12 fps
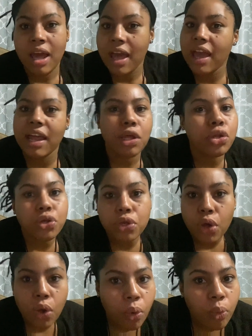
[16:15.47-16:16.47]
And it
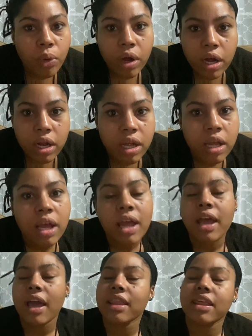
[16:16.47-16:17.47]
don't work.
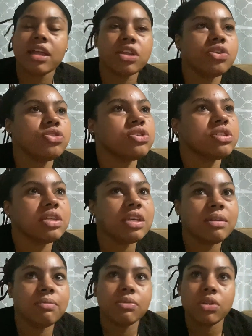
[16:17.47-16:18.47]
And then you just
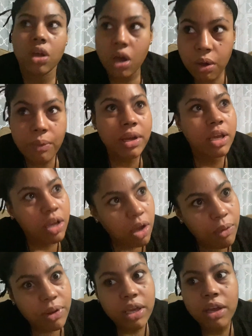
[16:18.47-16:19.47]
keep going and
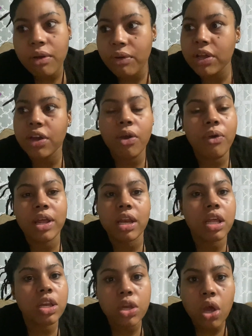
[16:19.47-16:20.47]
going and going and going, and
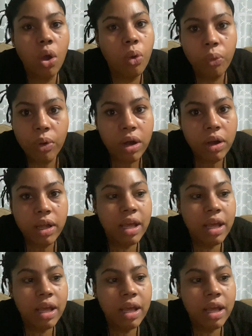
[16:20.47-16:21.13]
it don't work.